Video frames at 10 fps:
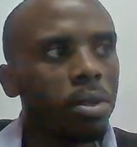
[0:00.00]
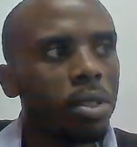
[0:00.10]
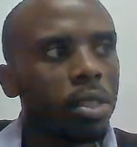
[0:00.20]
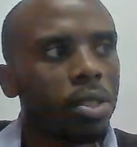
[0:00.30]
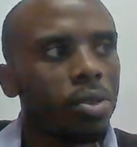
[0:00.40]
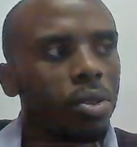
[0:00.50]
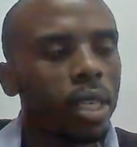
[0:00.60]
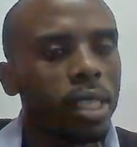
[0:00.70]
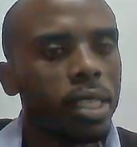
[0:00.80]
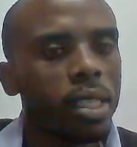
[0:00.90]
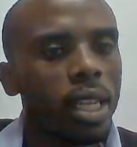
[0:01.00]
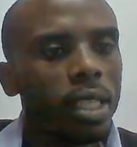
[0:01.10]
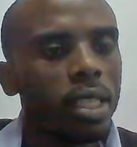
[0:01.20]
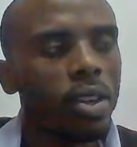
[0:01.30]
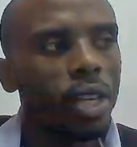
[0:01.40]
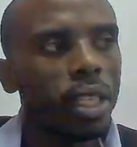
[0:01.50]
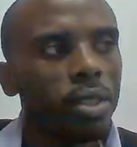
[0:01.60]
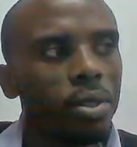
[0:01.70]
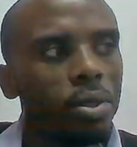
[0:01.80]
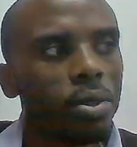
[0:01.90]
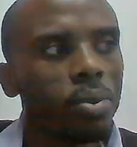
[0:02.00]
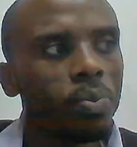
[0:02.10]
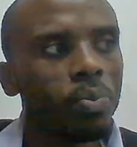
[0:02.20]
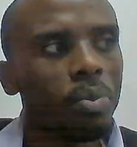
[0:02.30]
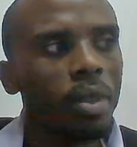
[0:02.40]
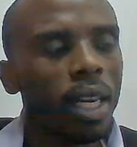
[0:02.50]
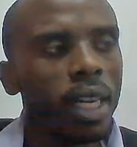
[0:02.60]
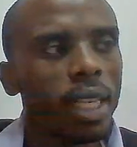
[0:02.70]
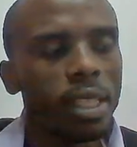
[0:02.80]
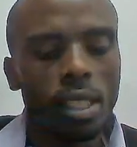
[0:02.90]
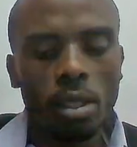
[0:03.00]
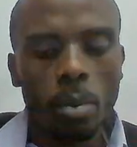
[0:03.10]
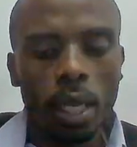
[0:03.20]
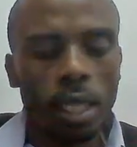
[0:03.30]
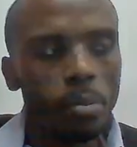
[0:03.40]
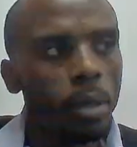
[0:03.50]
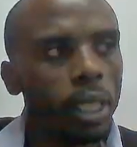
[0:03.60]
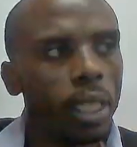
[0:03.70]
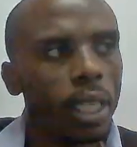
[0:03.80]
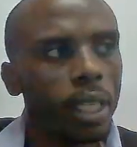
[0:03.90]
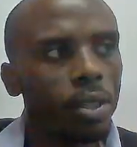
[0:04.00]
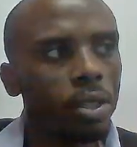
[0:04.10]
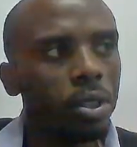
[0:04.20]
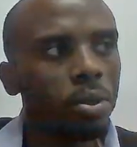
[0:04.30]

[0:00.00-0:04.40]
So you can see that now I can change my directory to